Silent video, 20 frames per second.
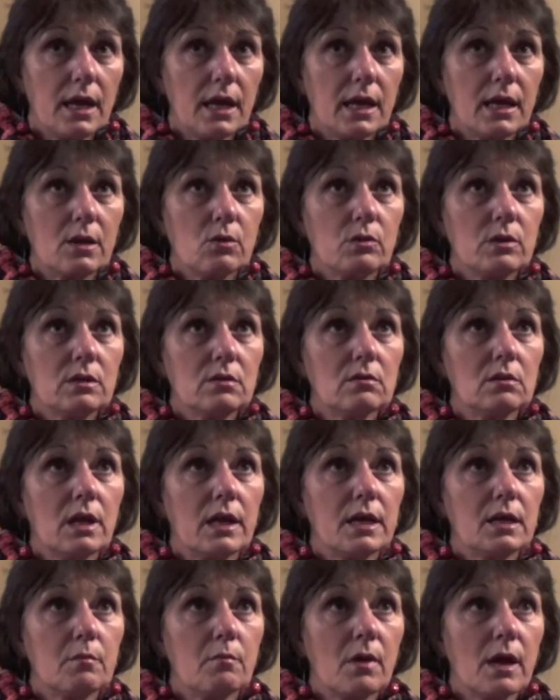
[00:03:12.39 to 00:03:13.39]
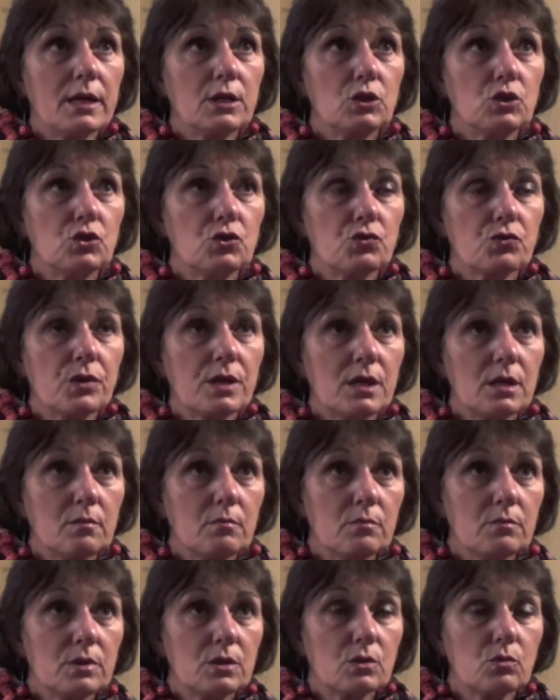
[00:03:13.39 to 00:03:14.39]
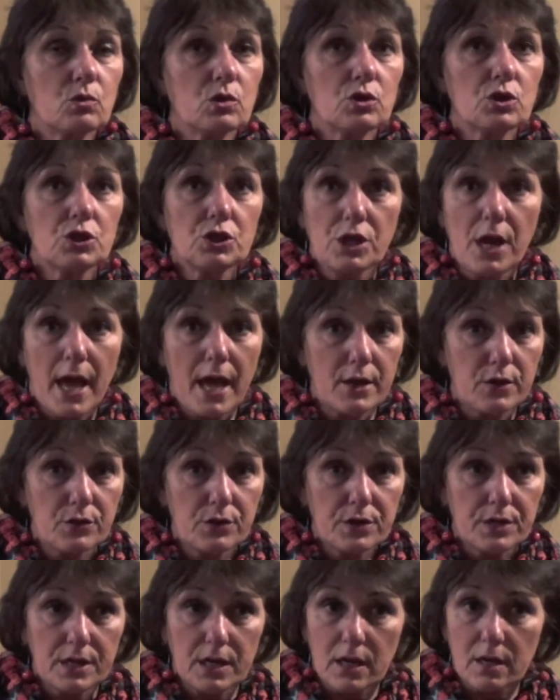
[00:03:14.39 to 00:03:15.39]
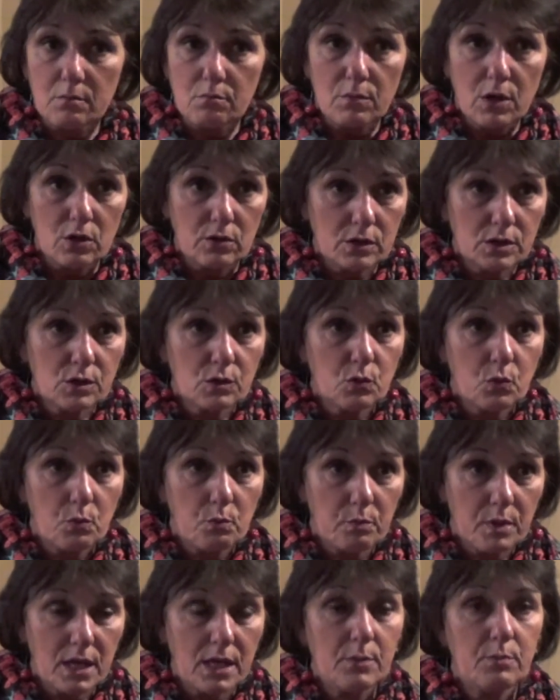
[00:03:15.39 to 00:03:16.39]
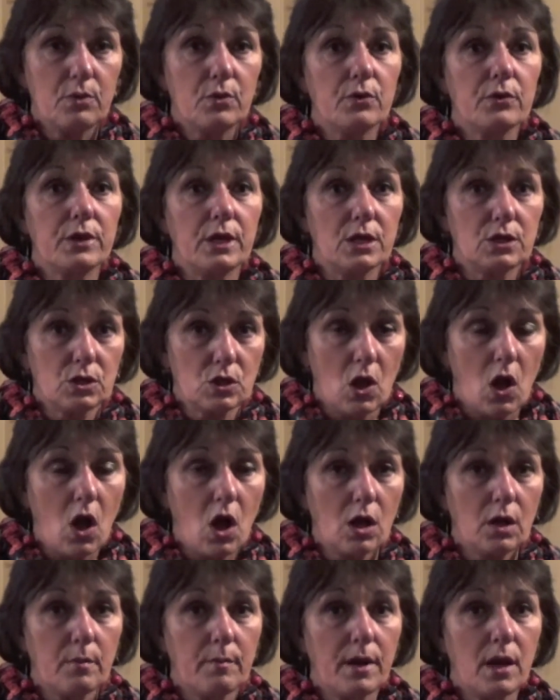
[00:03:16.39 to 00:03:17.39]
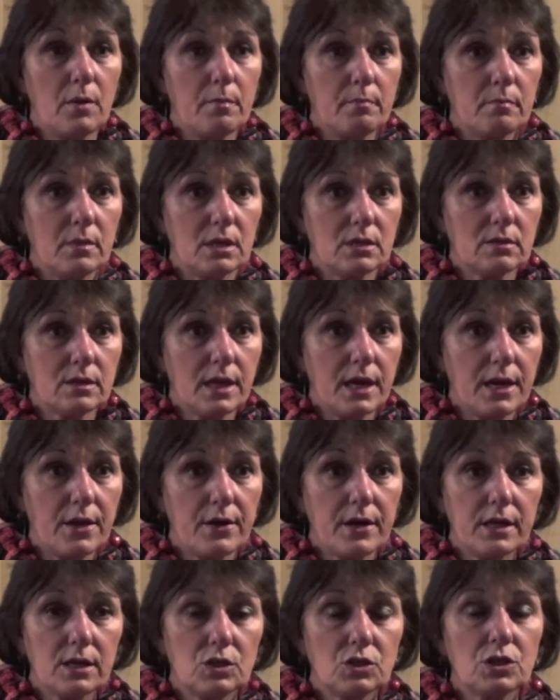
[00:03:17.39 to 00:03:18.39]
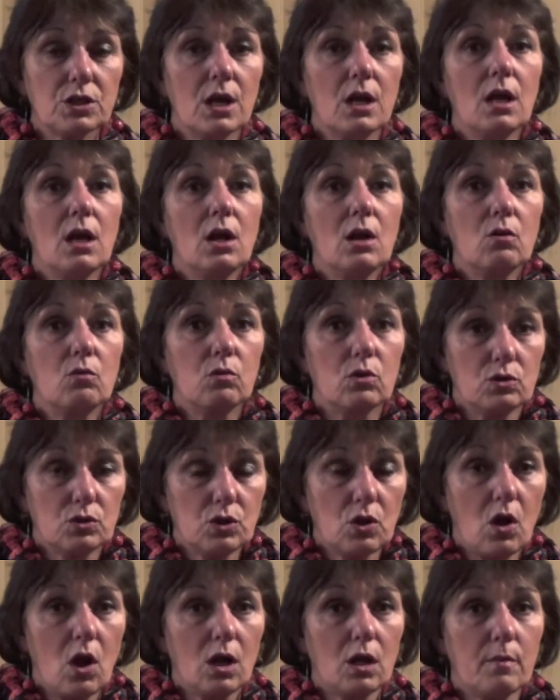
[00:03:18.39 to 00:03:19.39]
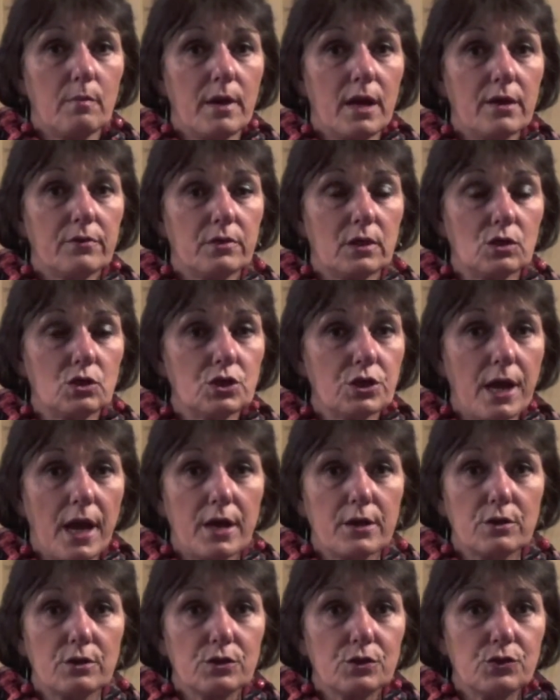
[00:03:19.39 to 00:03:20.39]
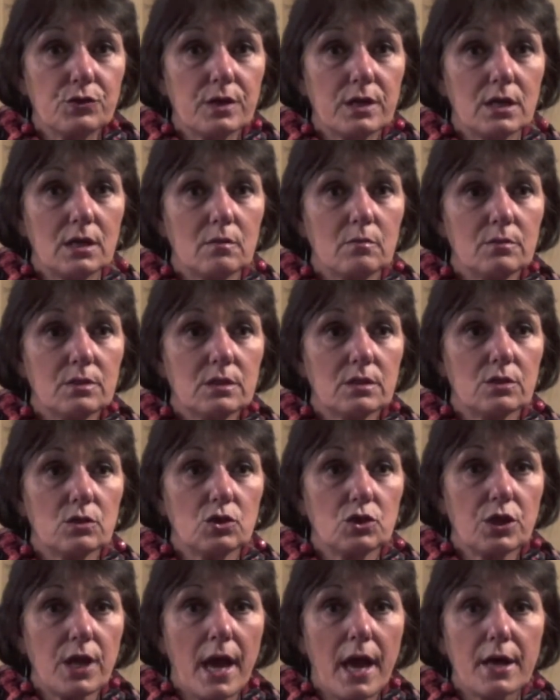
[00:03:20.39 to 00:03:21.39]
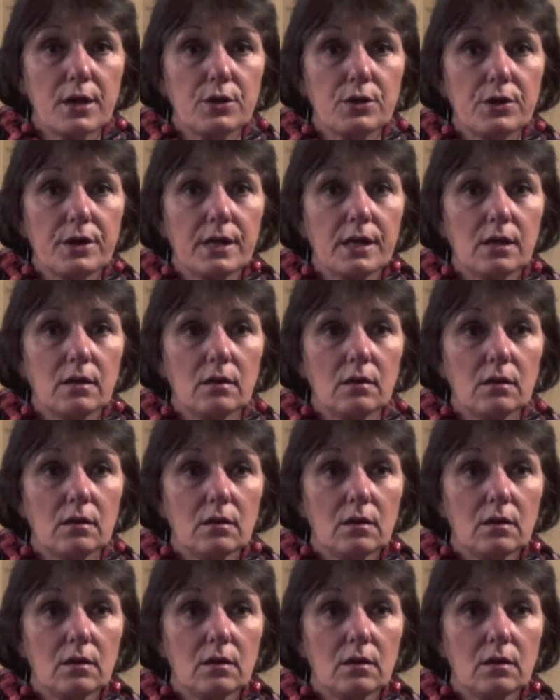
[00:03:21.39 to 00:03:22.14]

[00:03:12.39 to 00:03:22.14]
it was like my dreams were shattered. And most people that talk about miscarriage will talk about the shattered dreams, the shattering